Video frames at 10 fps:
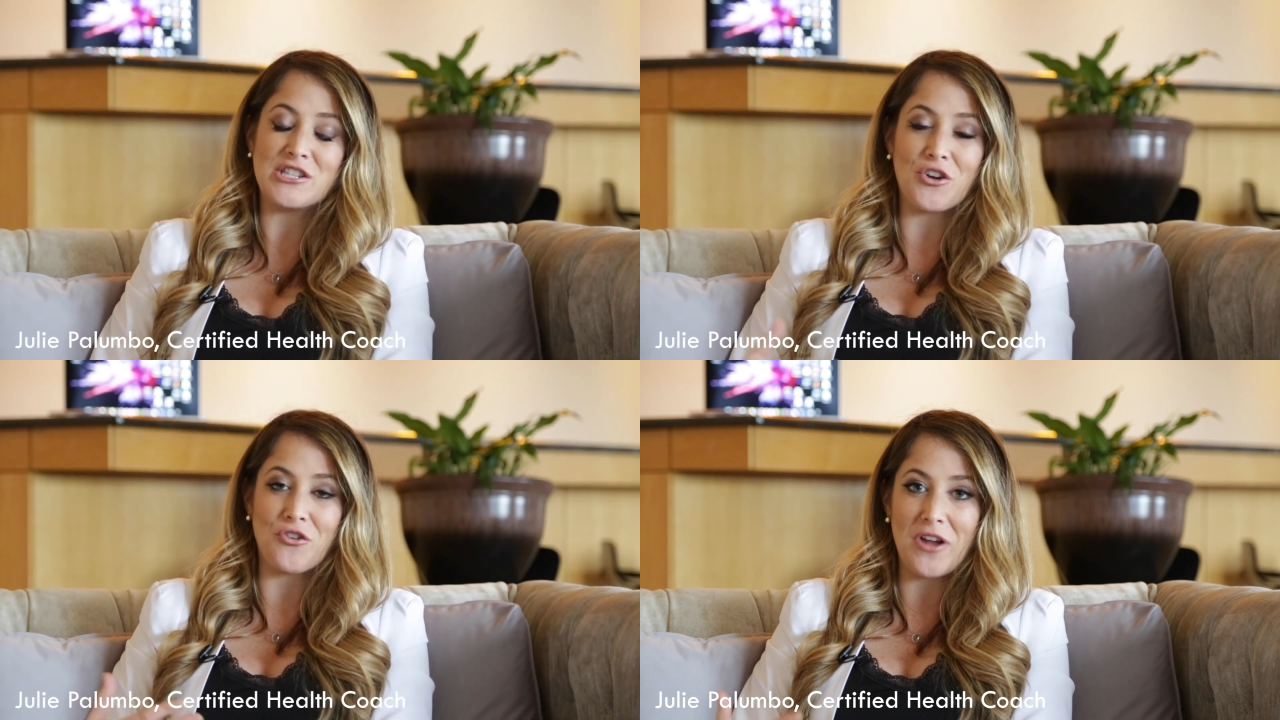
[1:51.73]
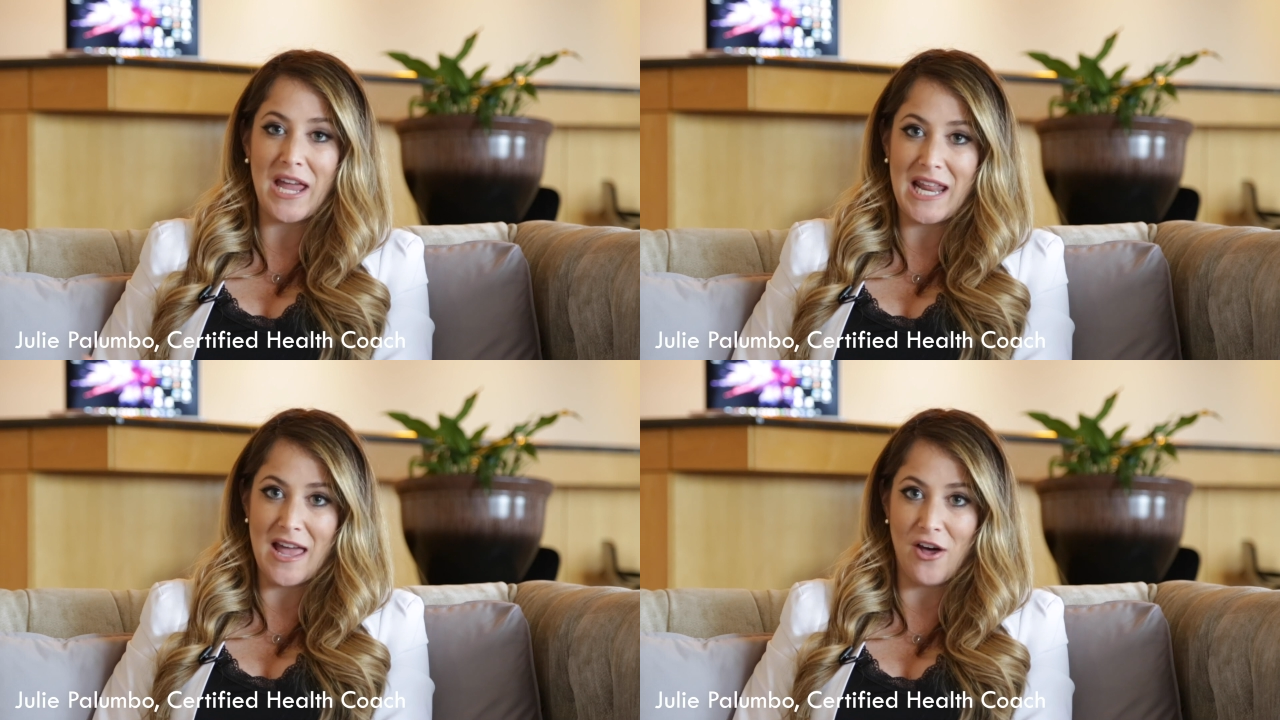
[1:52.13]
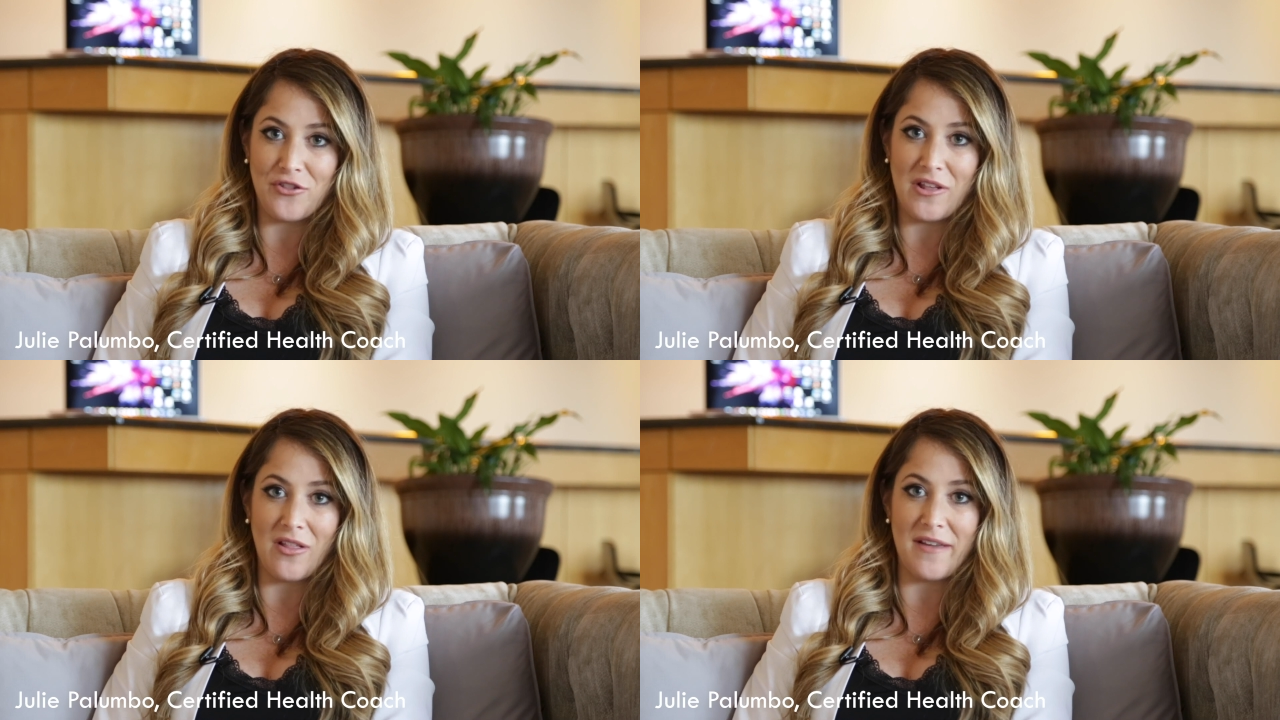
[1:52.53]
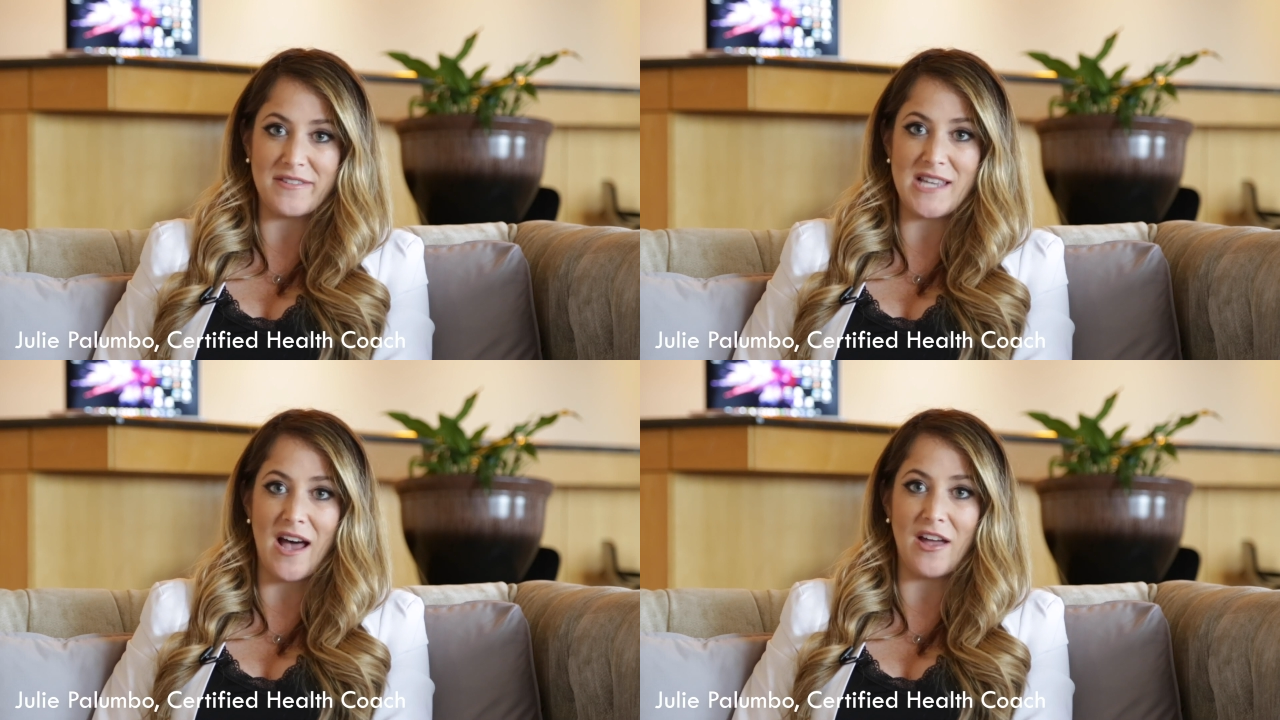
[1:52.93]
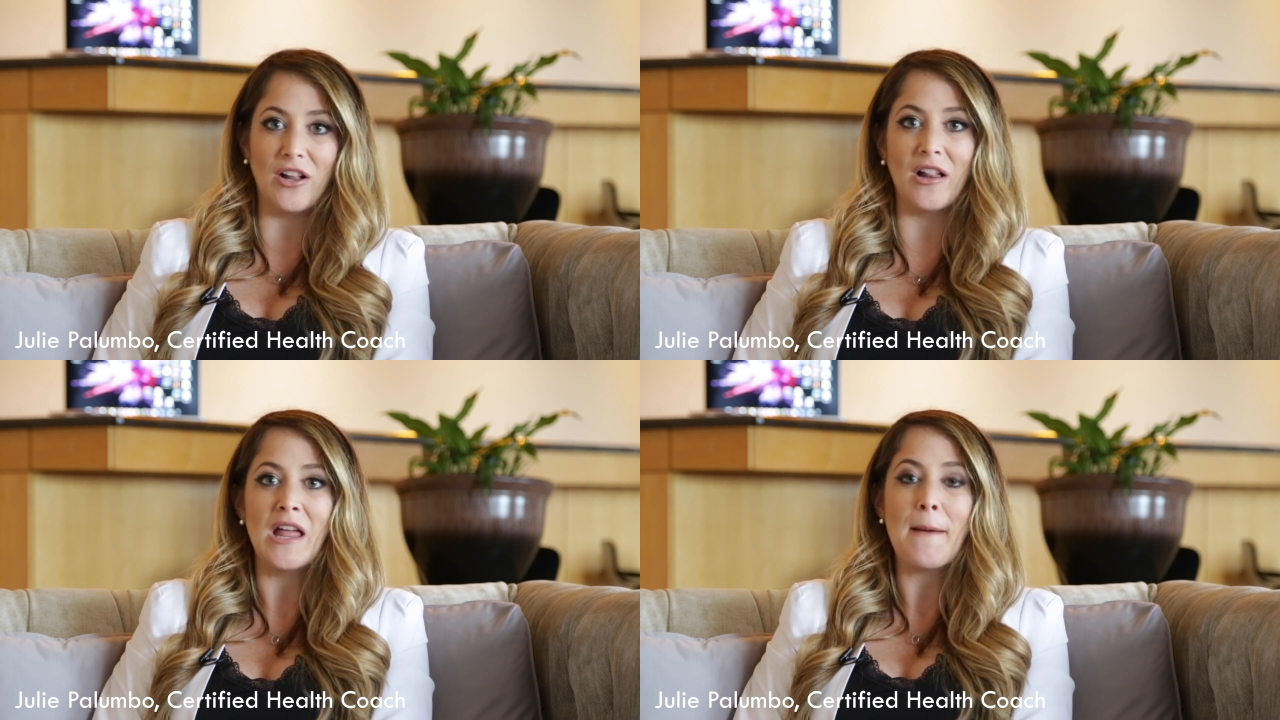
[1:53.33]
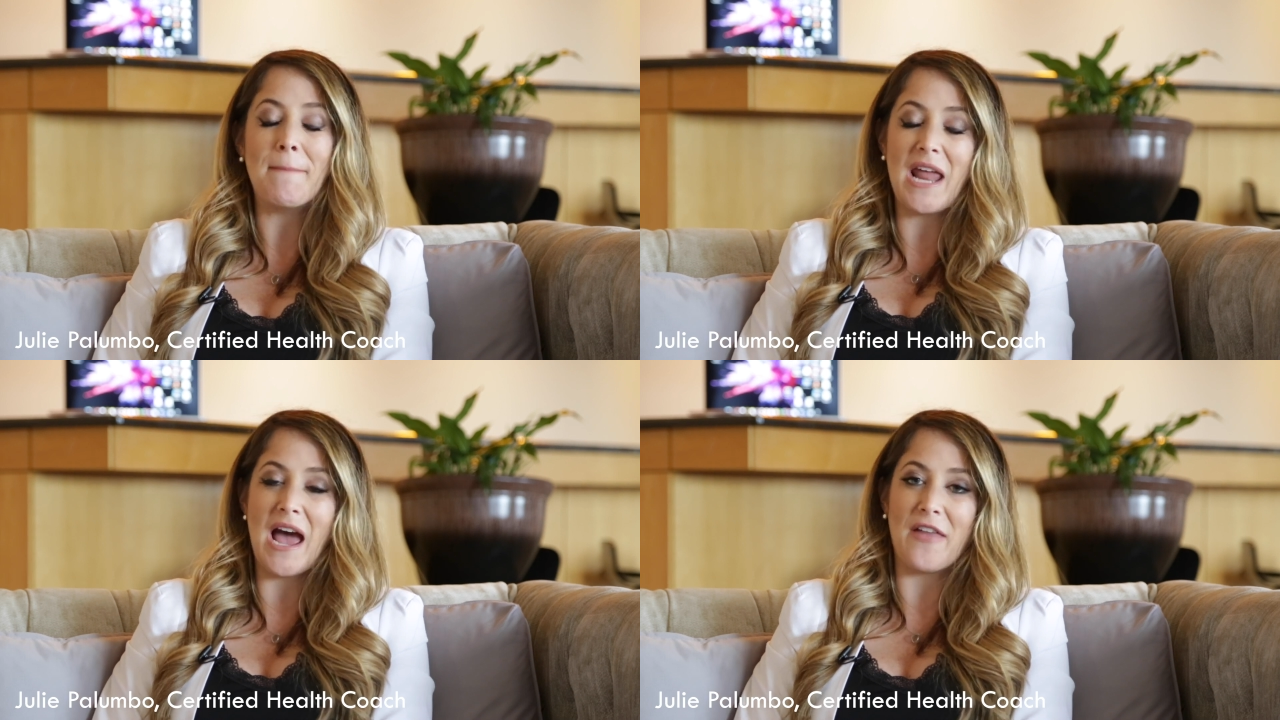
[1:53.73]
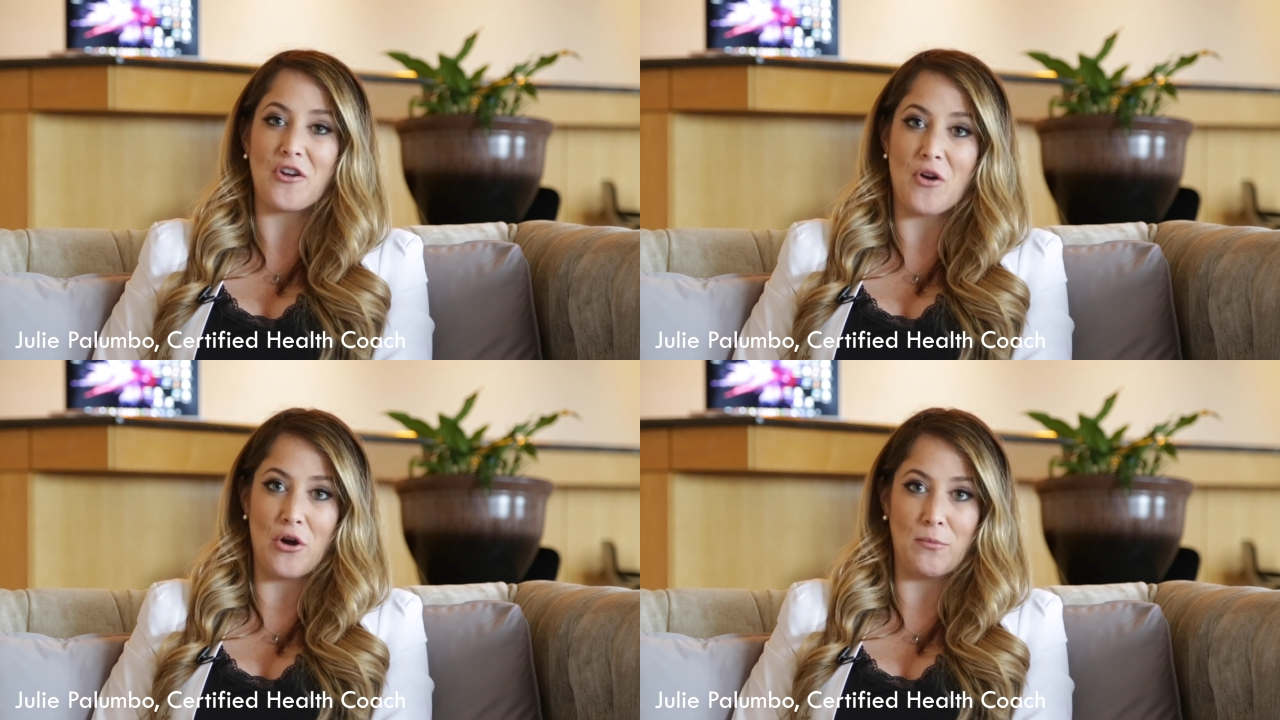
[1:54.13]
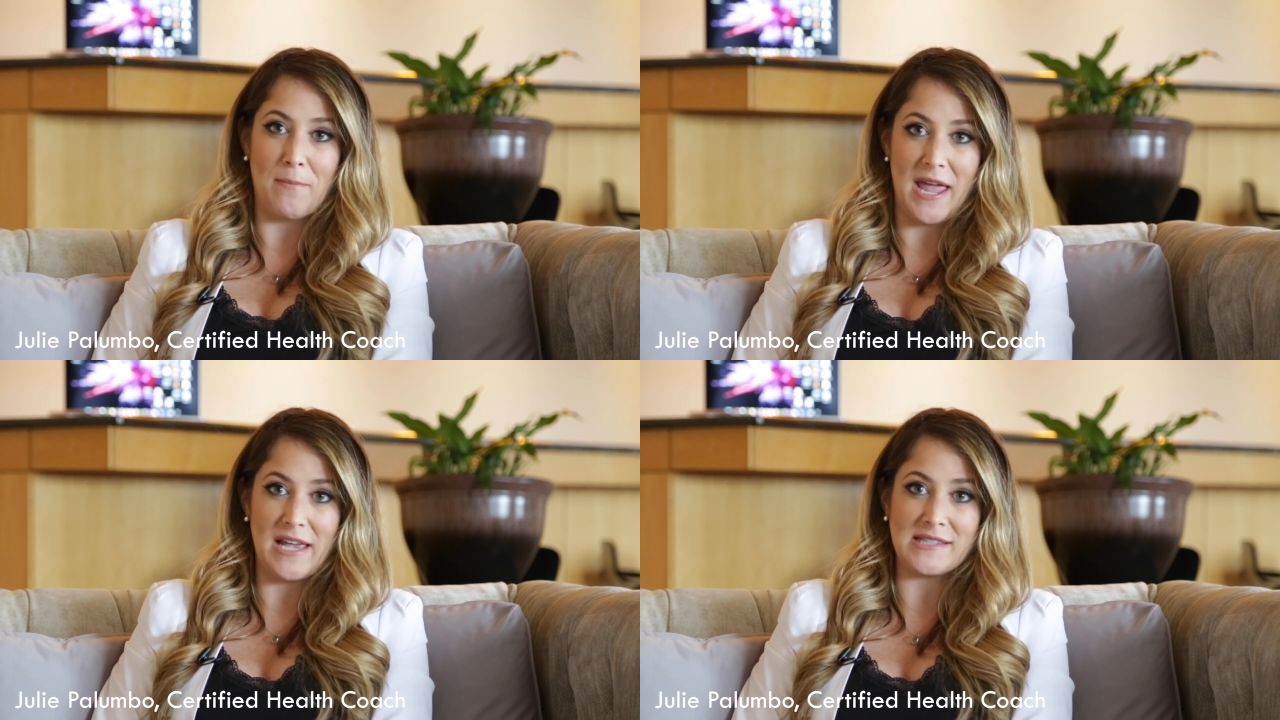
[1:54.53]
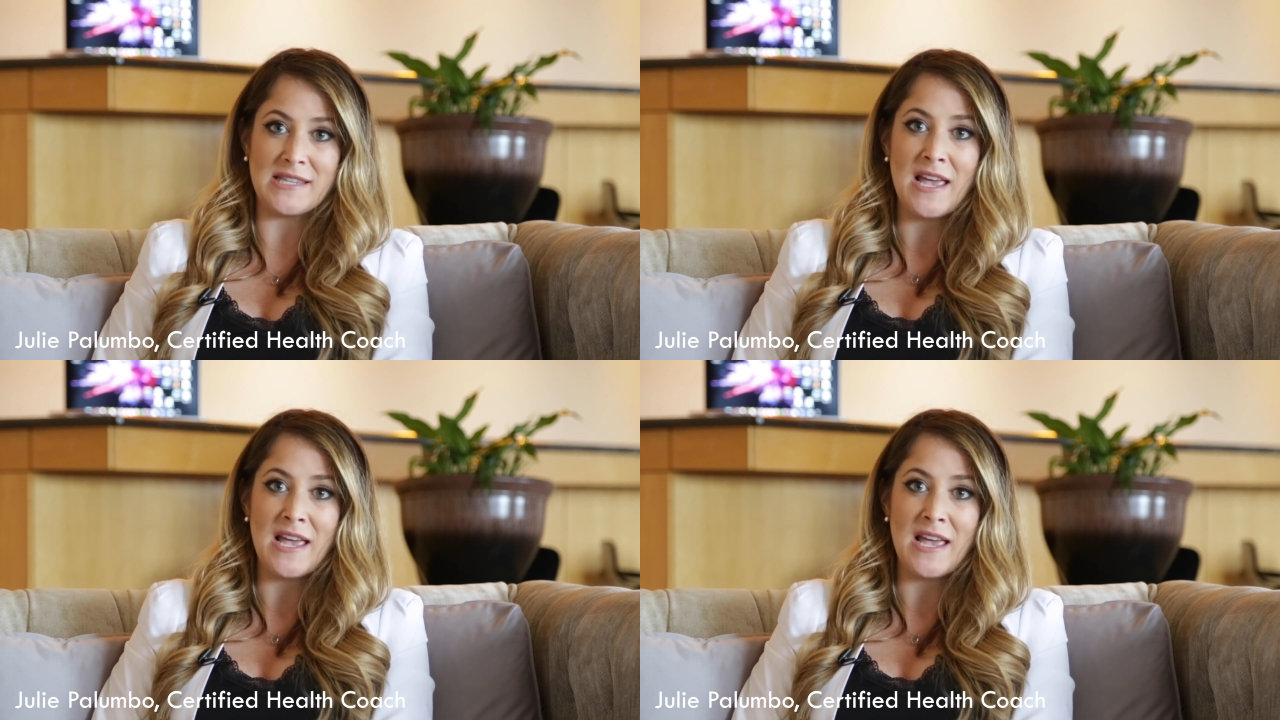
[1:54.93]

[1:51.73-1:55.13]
to creating a healthy lifestyle, but at their own pace.